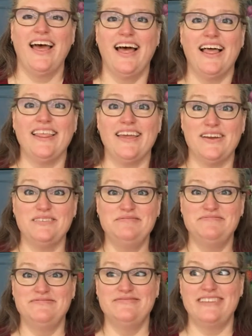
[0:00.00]
Hello,
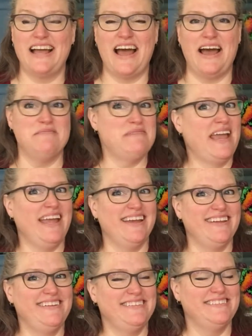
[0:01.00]
I'm
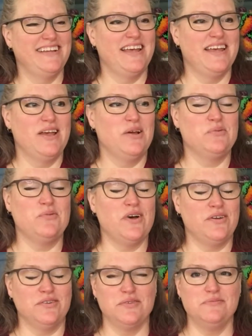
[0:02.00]
Anne.
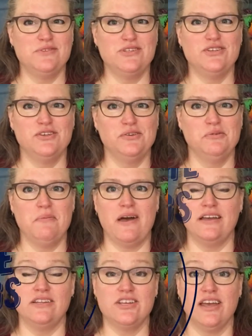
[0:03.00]
Welcome to
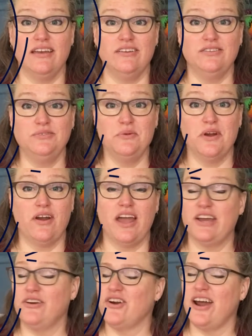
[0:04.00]
my channel where I
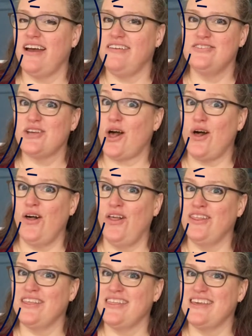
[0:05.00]
craft all
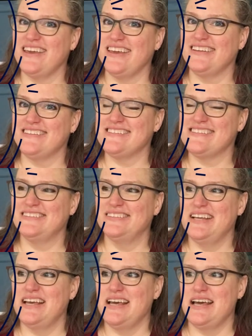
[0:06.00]
the things.
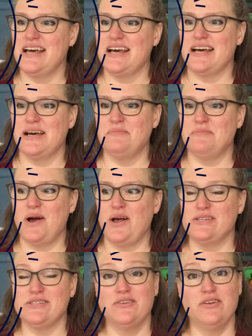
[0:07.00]

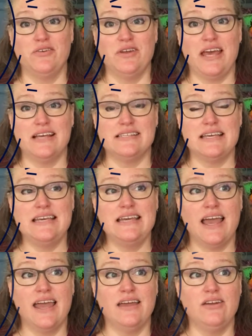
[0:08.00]
Also known as
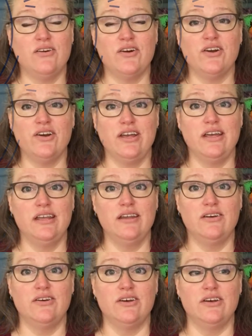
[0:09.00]
EANRN
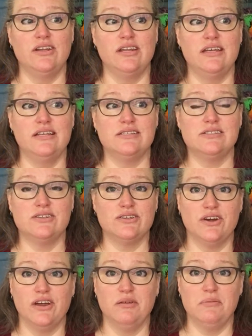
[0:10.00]
on
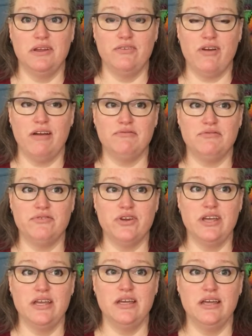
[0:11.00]
Instagram and
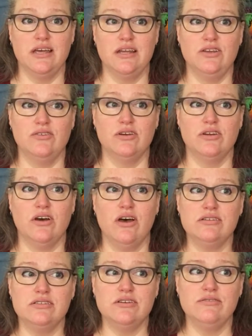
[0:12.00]
Ravelry, and you can
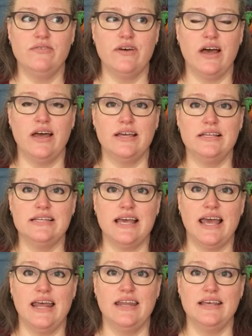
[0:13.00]
also find
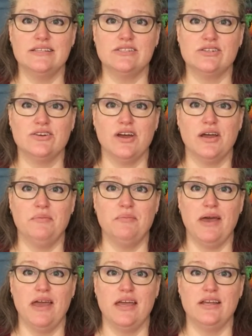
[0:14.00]
an Instagram
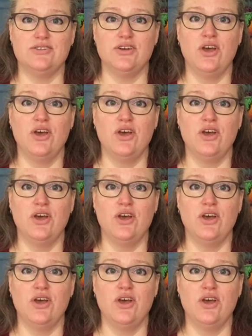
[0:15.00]
page